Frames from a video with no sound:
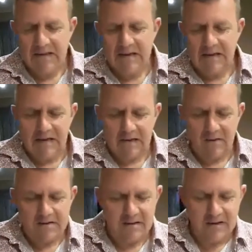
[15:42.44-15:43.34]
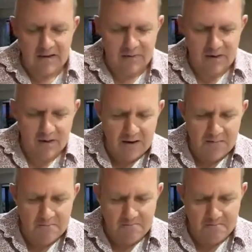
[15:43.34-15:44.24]
question here coming
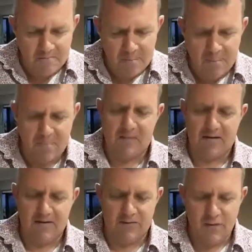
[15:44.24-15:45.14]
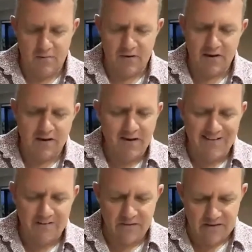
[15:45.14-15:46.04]
from
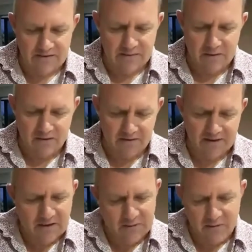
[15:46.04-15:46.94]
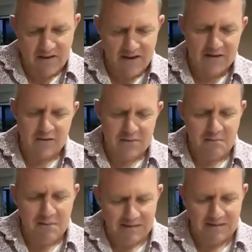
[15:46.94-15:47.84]
regarding the recipe, asking if they can use
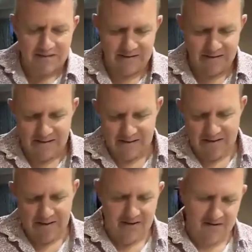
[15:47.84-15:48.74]
mint ink